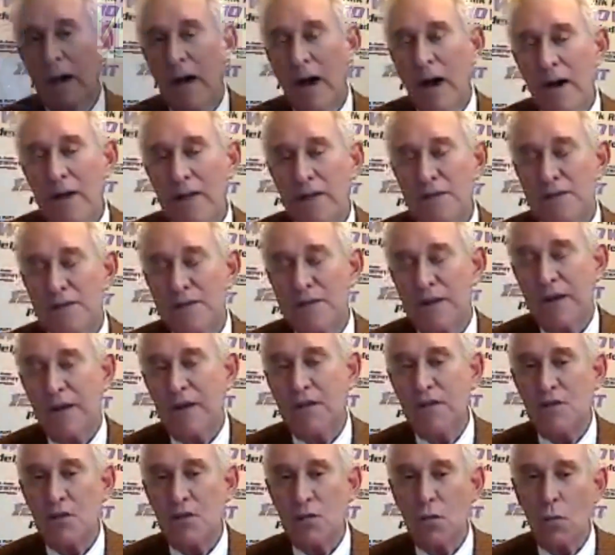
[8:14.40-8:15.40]
an odd
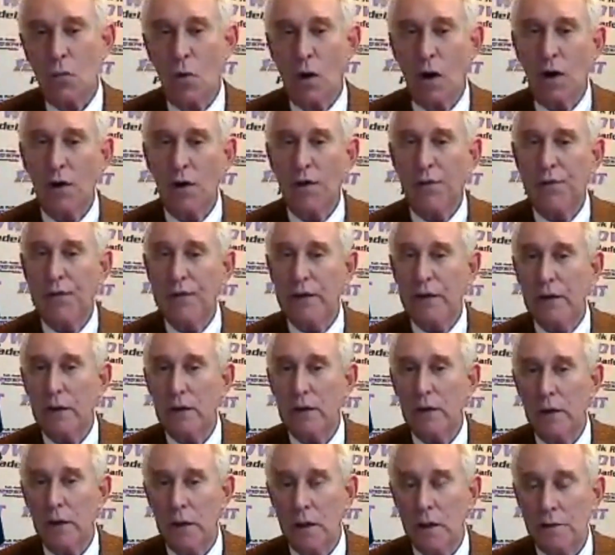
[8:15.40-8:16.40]
sense, while
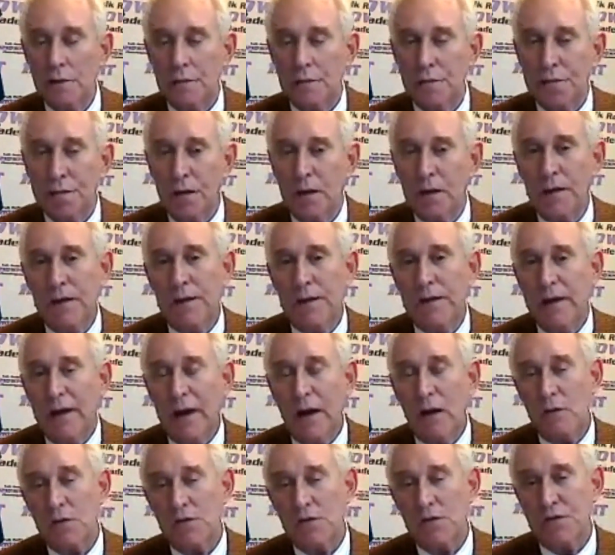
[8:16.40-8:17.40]
the uh, Flynn
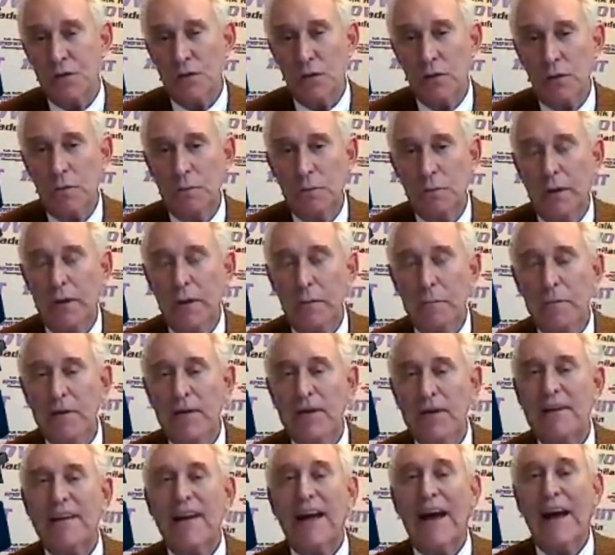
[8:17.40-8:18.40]
ouster may
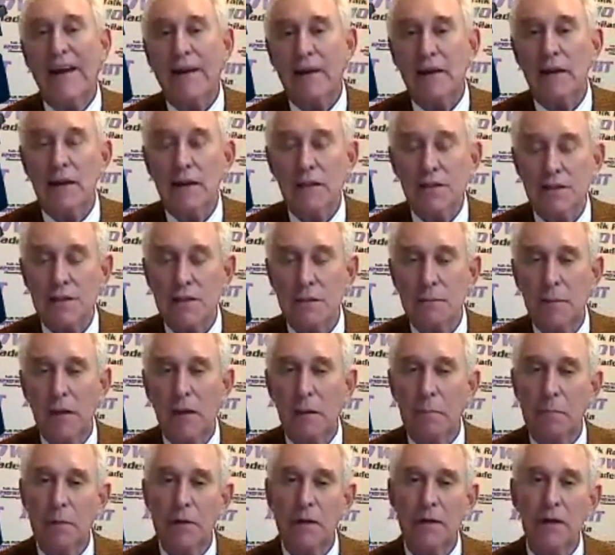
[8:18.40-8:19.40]
be a catalyst, it
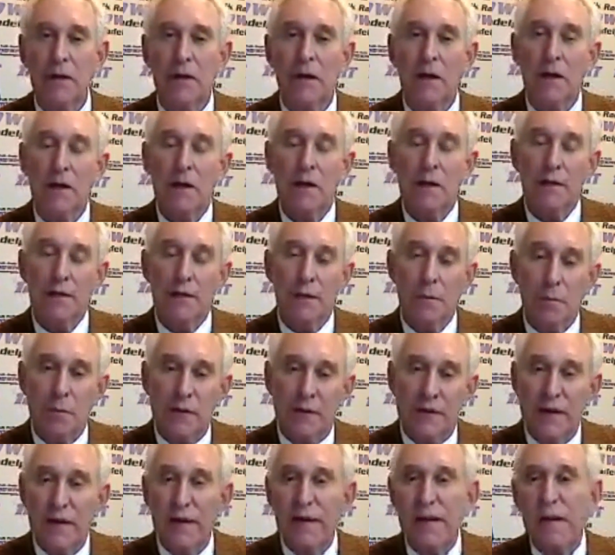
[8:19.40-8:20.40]
may be the
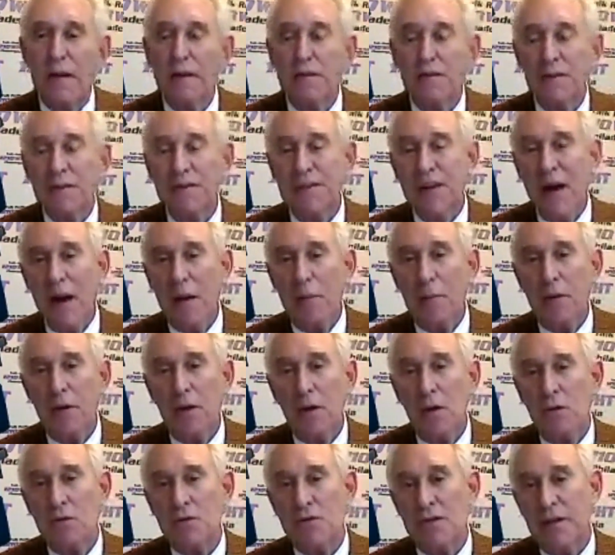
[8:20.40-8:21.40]
beginning of the
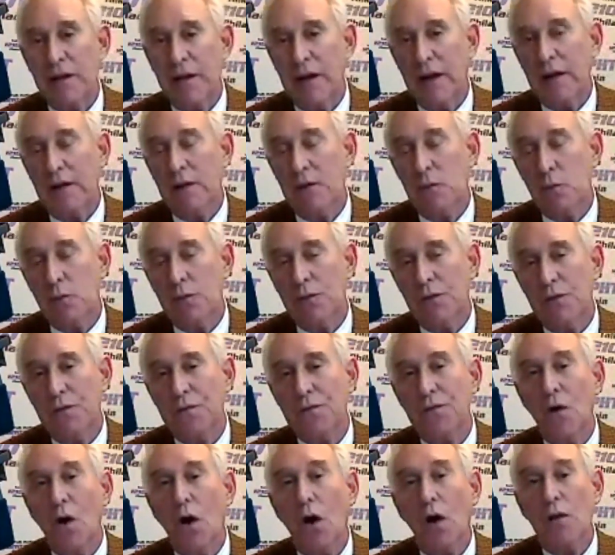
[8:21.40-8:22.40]
dominoes that end with the
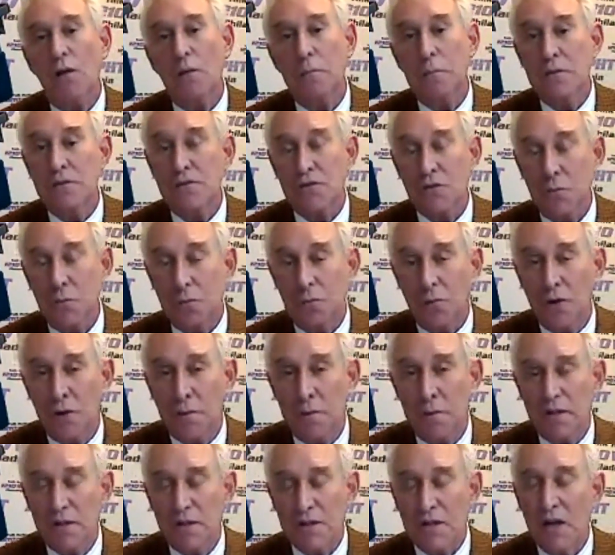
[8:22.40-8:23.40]
fall of Mister
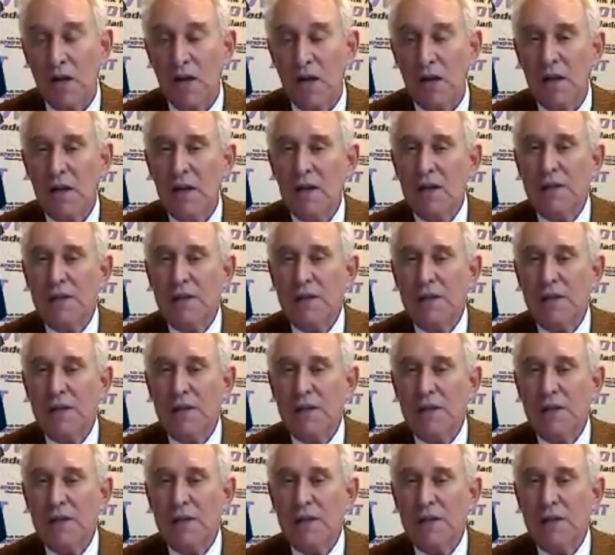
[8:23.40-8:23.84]
Priebus,